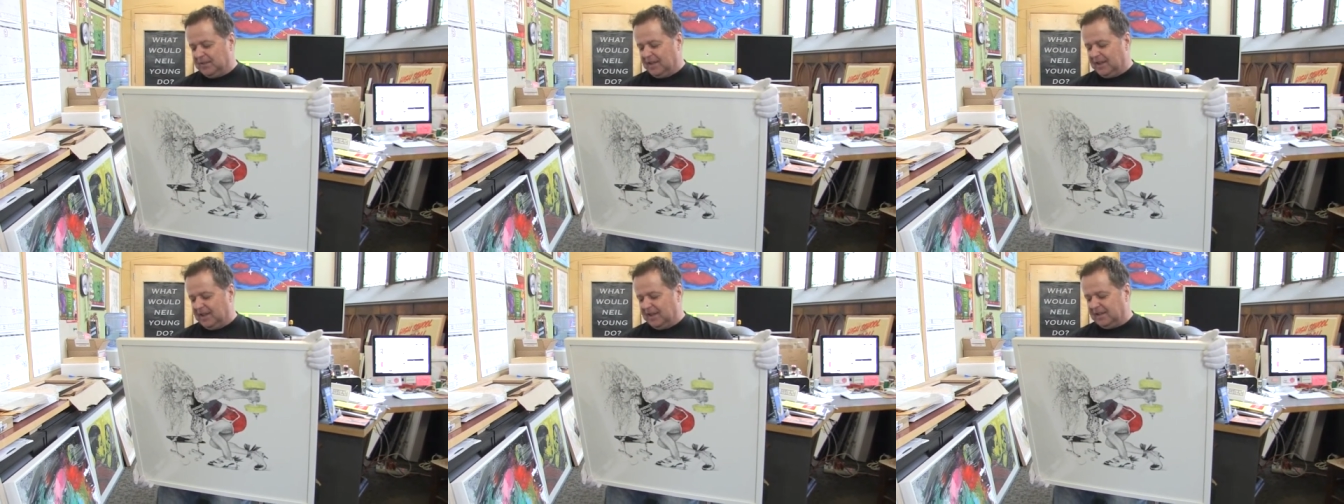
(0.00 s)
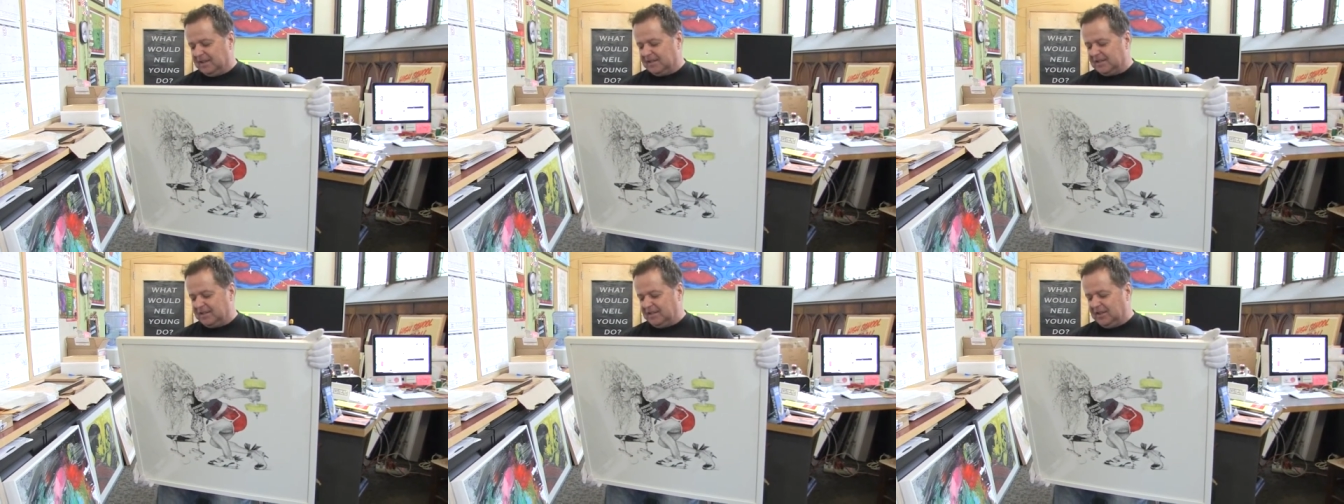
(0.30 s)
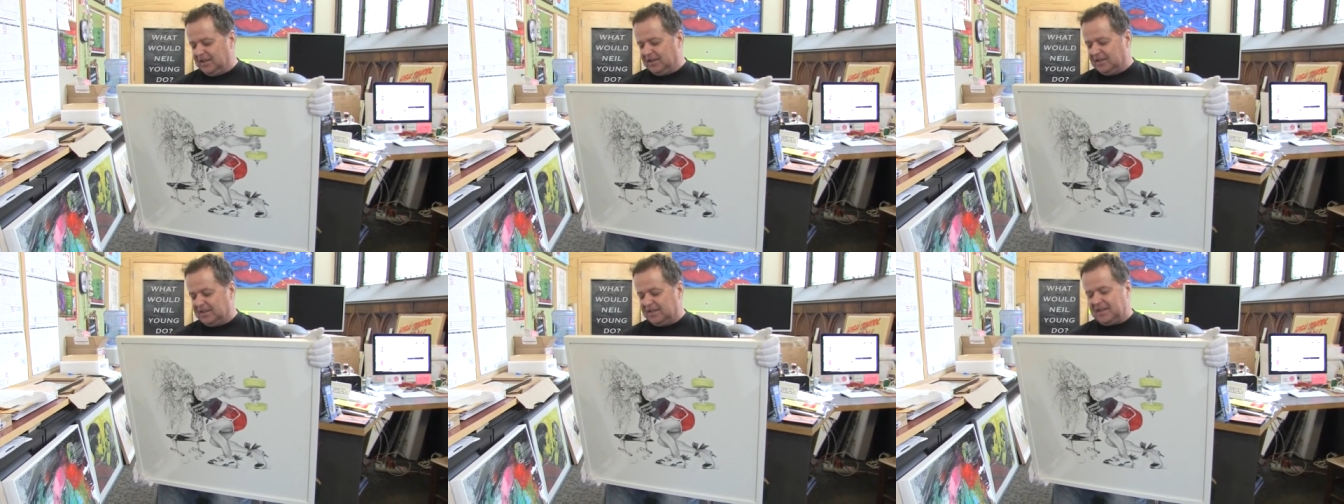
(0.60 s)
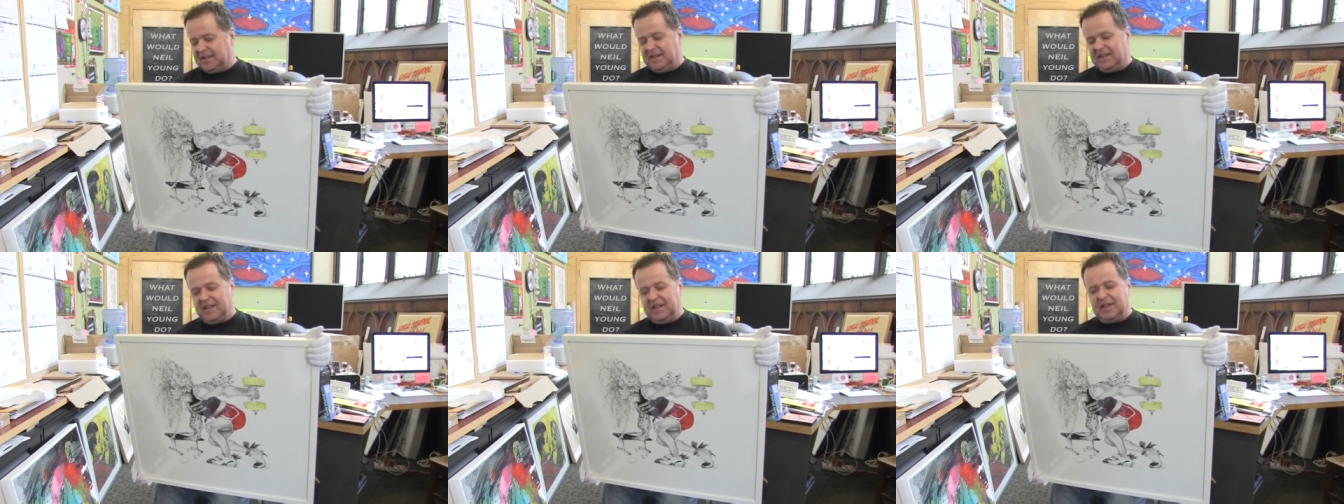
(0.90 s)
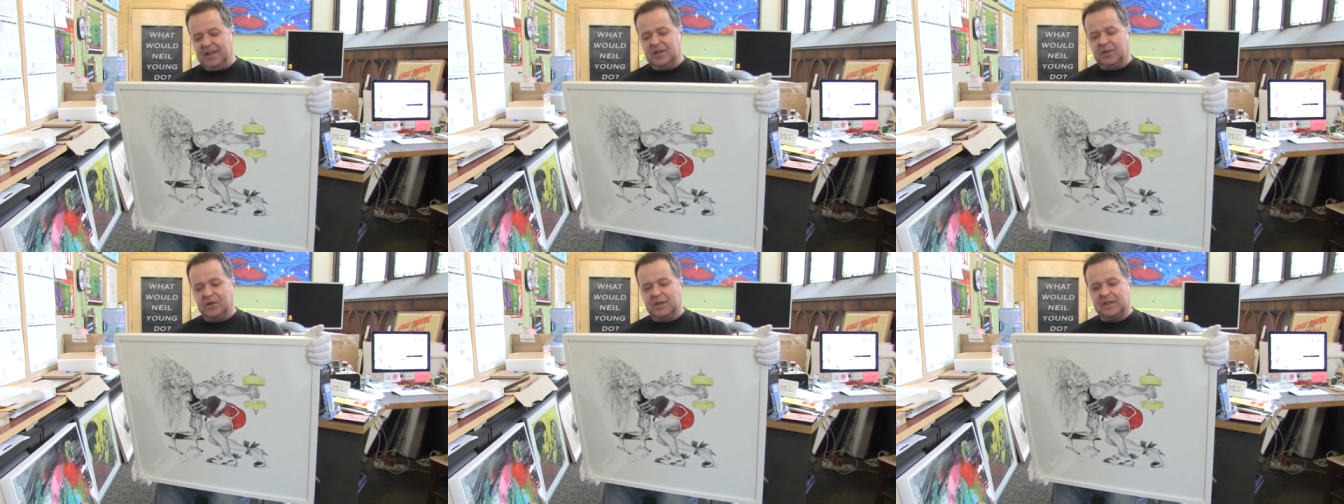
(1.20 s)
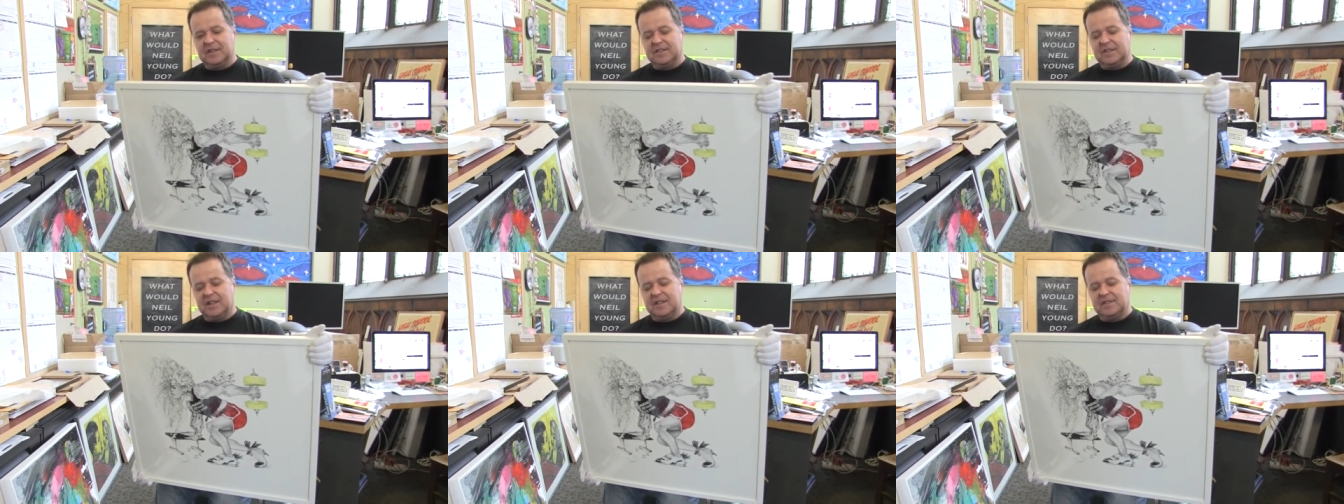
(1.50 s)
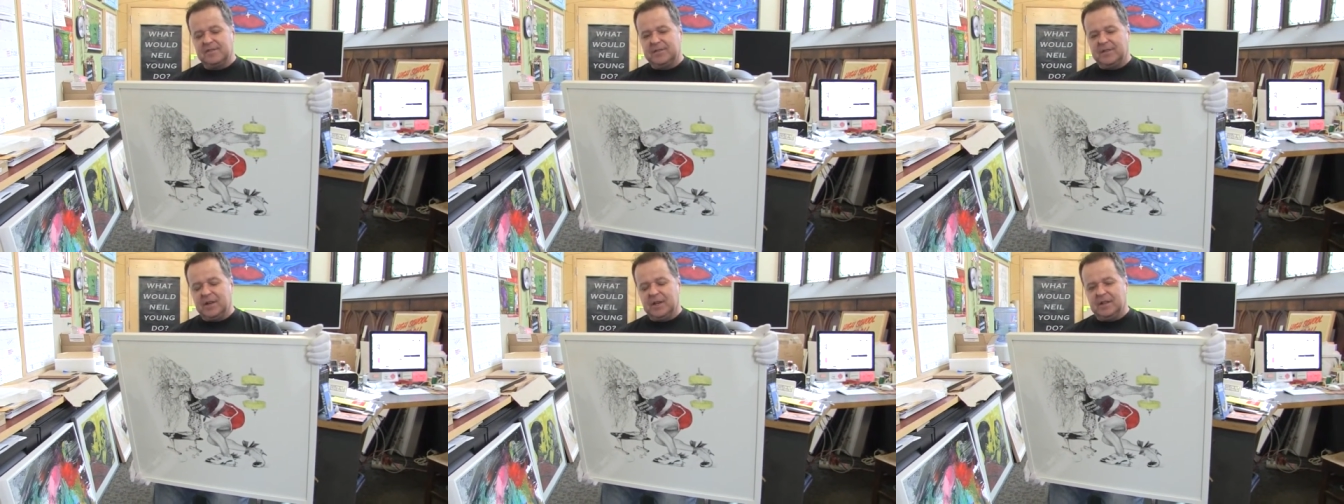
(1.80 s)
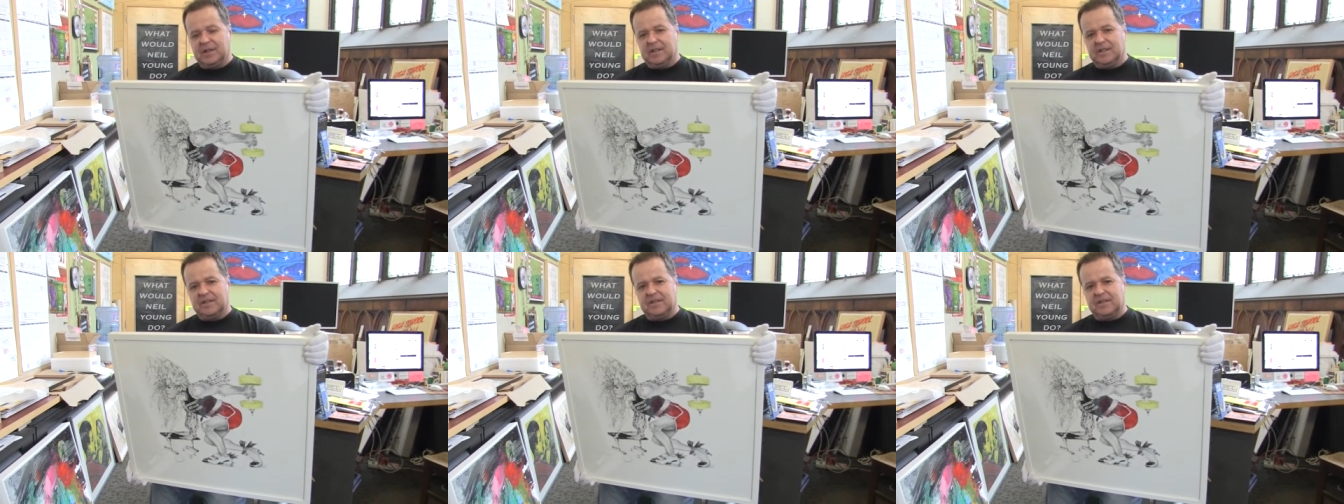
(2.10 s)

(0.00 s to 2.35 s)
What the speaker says: As you can see, the earring says fun.